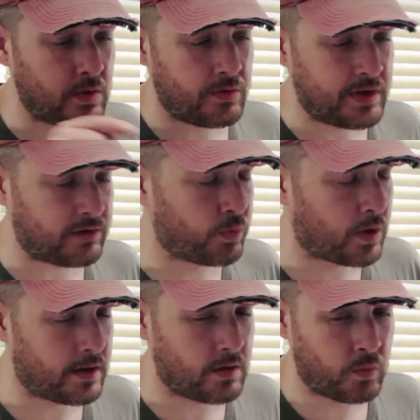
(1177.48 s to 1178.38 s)
you this
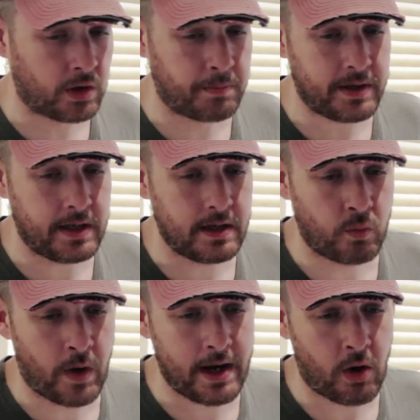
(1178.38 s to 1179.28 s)
one will be
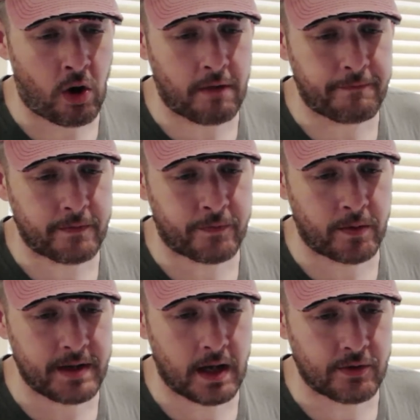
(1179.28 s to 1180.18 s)
way off
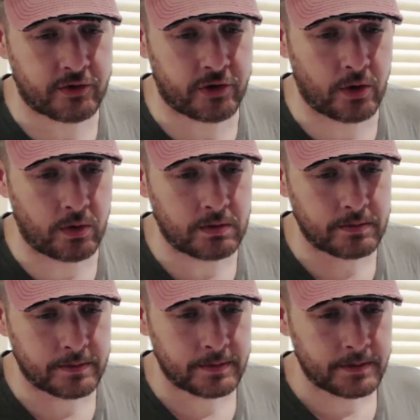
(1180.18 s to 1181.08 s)
from the other 2.
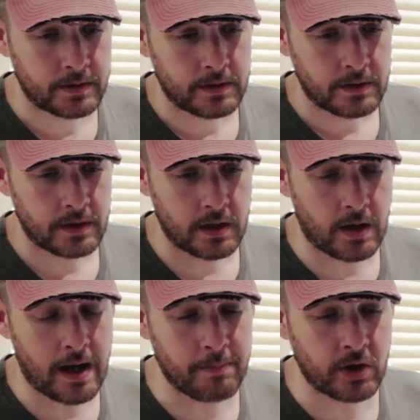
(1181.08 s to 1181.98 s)

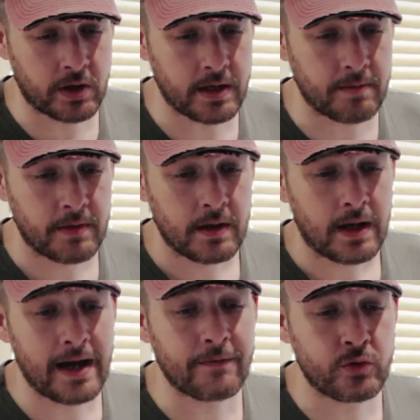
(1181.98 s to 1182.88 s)
I'm looking at,
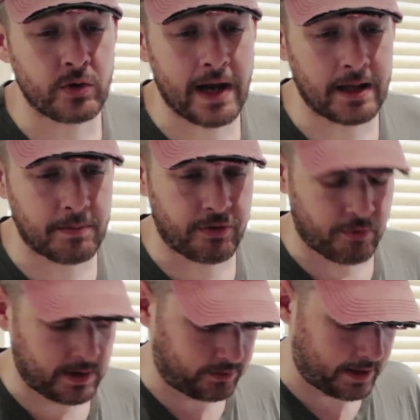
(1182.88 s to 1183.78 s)
I have 2 caliber
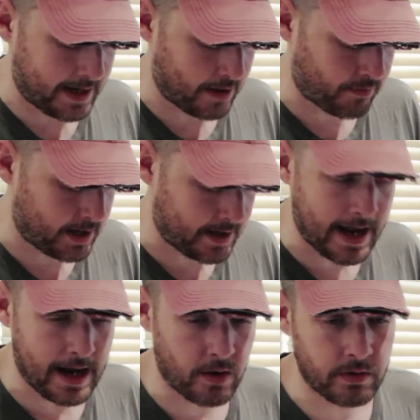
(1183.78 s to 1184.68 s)
3s laid out right
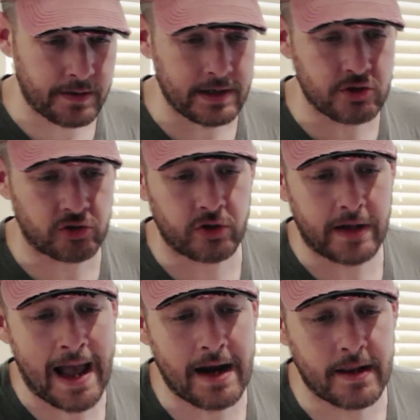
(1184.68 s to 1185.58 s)
now that I just took
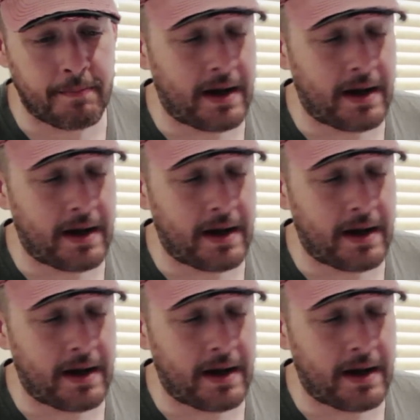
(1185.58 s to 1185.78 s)
out of the